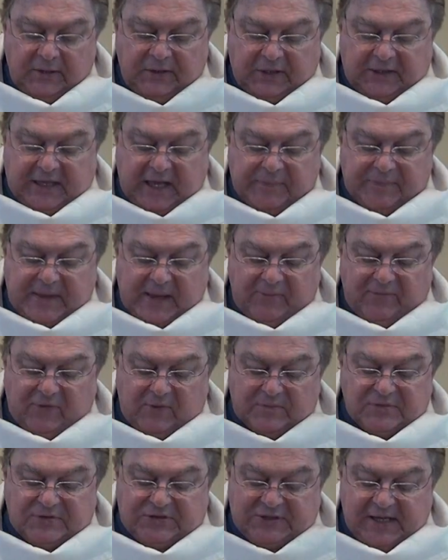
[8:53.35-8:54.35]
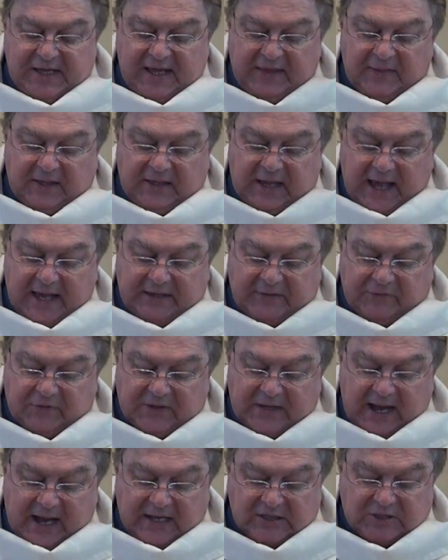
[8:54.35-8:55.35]
to keep them from seeing the light of
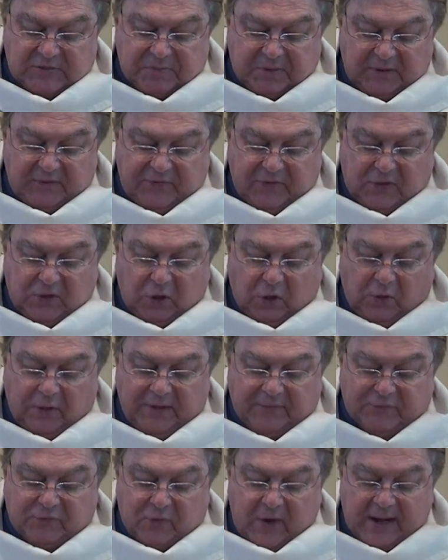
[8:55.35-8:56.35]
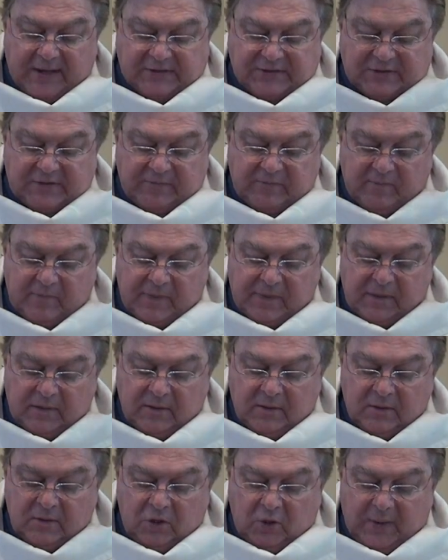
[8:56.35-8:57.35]
the gospel of the glory of Christ,
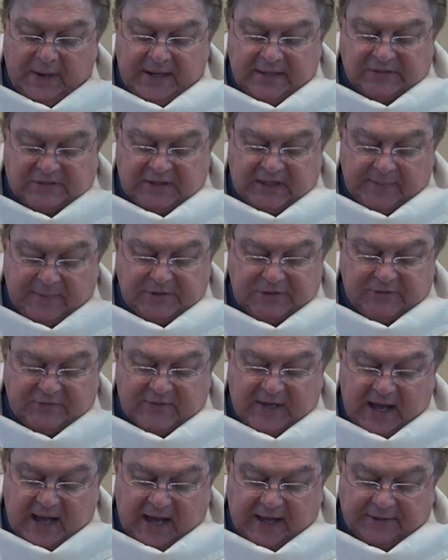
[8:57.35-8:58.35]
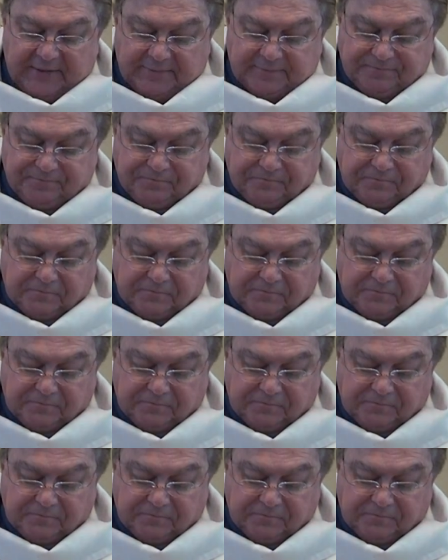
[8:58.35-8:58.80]
who is the image of God.